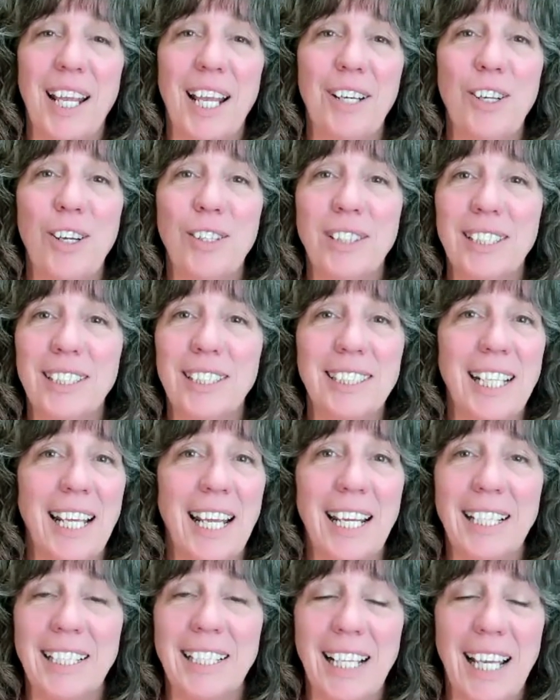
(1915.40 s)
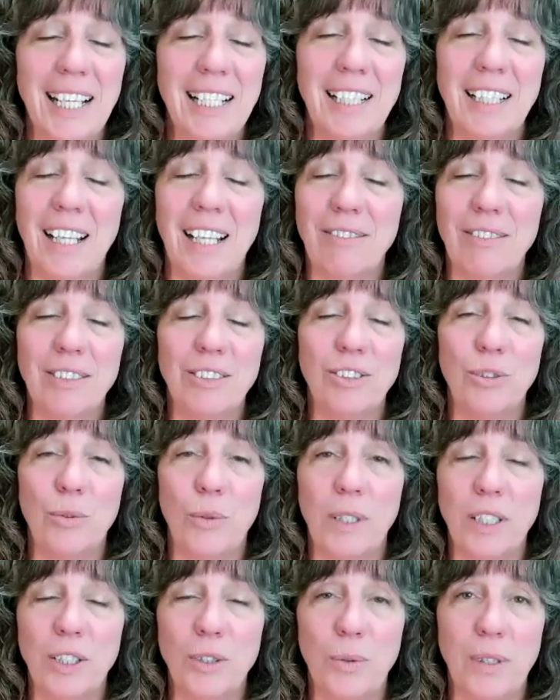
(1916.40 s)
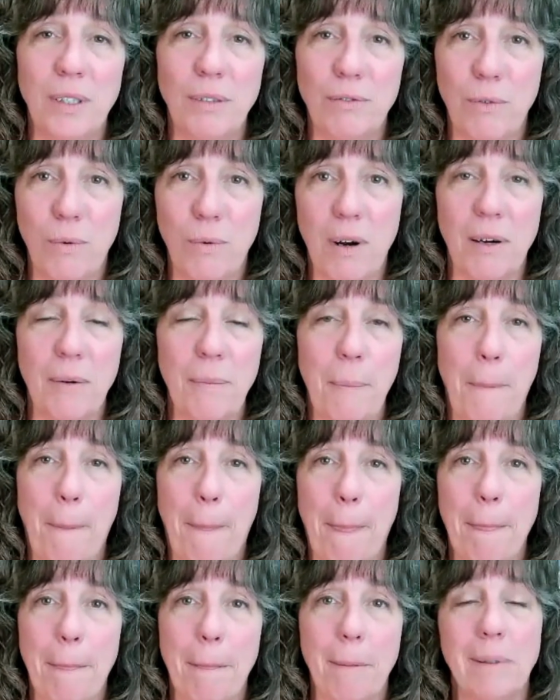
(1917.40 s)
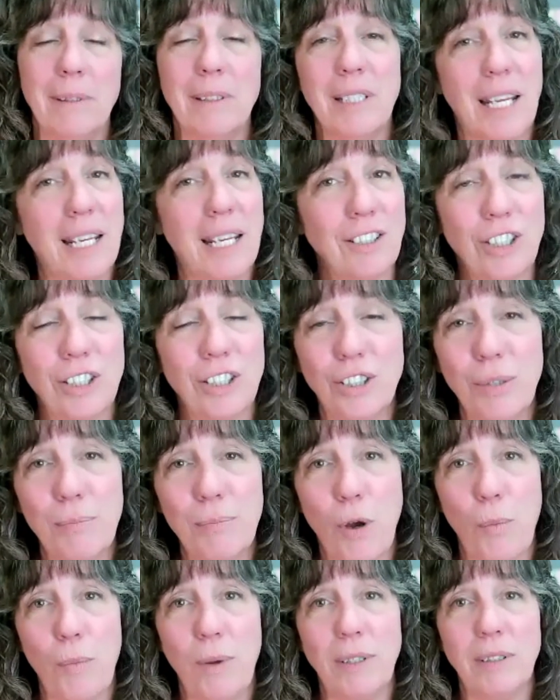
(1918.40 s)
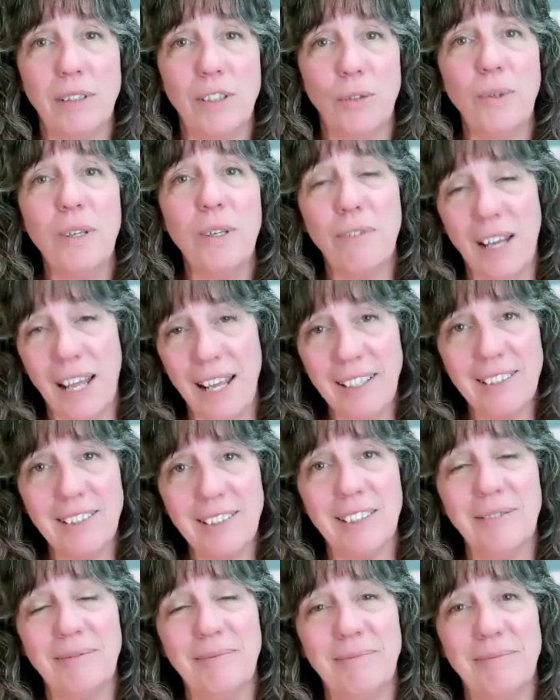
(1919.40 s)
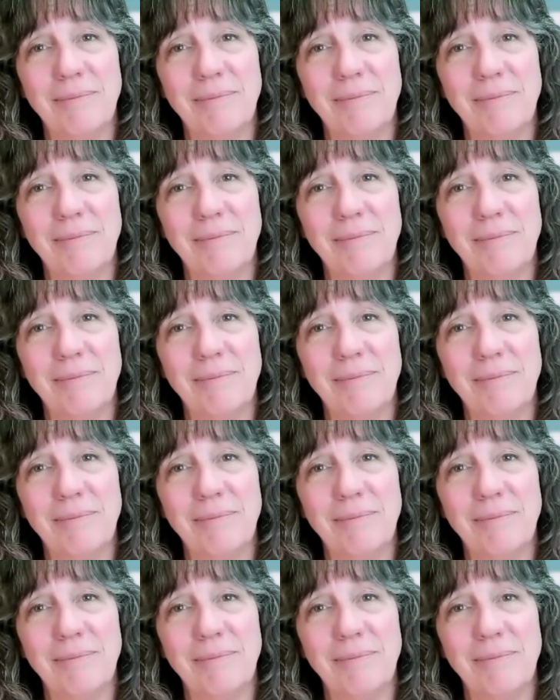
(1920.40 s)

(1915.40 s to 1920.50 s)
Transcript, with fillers: And on this day, 9 11, 2024, take just a moment to reflect